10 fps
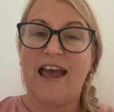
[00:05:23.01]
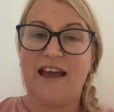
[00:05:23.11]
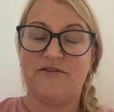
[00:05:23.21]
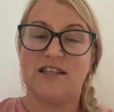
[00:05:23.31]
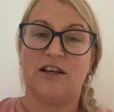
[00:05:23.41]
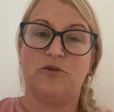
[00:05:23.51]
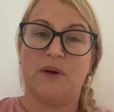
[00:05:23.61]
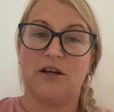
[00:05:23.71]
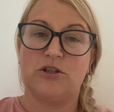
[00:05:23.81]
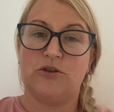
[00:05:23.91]
Every single
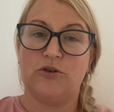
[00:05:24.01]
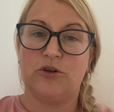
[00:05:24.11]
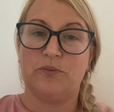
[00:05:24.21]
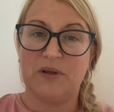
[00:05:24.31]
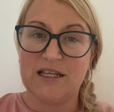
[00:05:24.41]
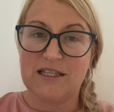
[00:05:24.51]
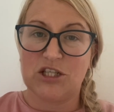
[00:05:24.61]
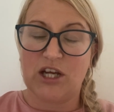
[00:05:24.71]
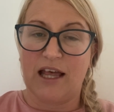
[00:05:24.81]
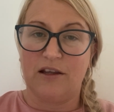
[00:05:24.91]
person who completes the
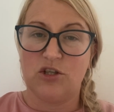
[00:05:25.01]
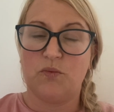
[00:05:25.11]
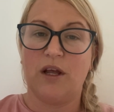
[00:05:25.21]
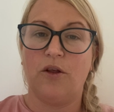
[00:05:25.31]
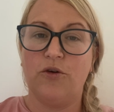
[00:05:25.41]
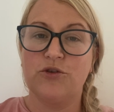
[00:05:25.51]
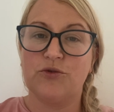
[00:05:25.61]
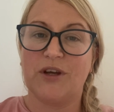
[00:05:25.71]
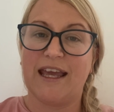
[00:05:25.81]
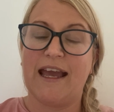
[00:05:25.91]
challenge will
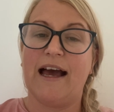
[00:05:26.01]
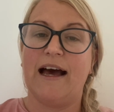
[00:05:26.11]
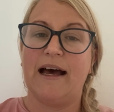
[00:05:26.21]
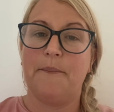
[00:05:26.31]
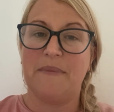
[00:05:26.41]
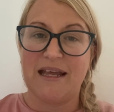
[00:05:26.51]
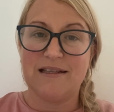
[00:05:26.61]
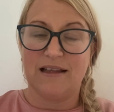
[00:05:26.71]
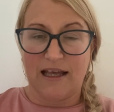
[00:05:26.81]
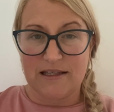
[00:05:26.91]
also get a
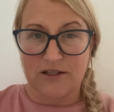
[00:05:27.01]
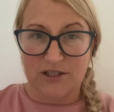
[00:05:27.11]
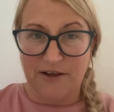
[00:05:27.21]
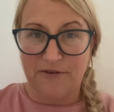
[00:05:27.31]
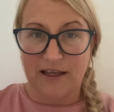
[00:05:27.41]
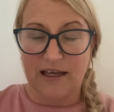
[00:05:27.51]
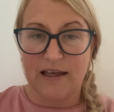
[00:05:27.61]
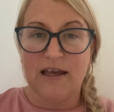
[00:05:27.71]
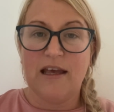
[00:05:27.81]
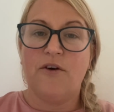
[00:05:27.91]
medal and certificate
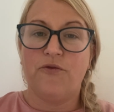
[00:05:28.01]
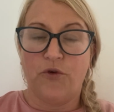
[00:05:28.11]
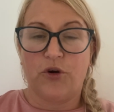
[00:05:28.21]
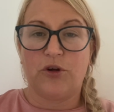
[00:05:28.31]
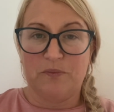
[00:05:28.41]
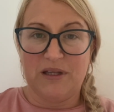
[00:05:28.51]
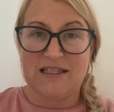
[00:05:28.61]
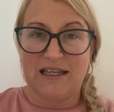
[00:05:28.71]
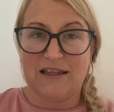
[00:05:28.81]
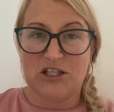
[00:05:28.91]
for
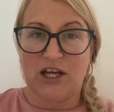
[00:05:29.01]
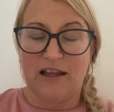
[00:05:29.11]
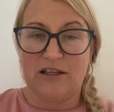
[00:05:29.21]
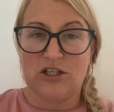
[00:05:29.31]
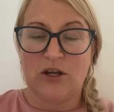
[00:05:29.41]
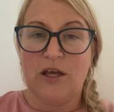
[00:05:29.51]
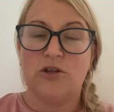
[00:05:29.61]
completing the challenge.